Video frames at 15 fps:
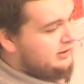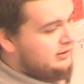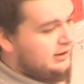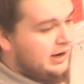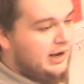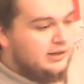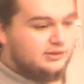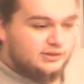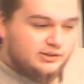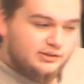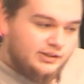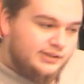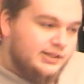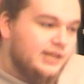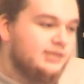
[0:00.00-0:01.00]

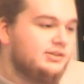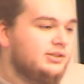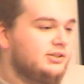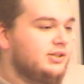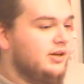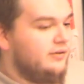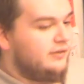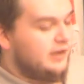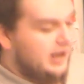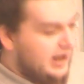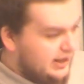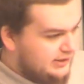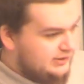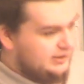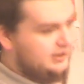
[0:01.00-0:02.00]
Constantly test yourself.
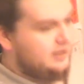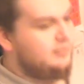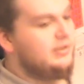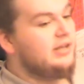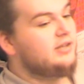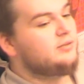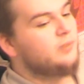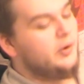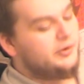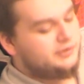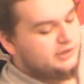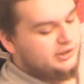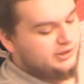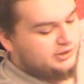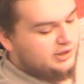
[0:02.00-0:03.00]
Constantly be
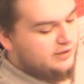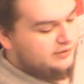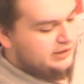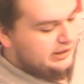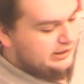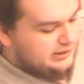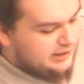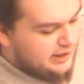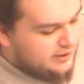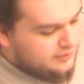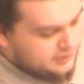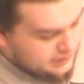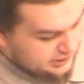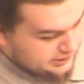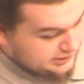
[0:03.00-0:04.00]
exposing yourself to these
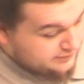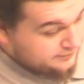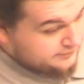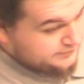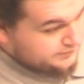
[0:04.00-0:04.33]
languages.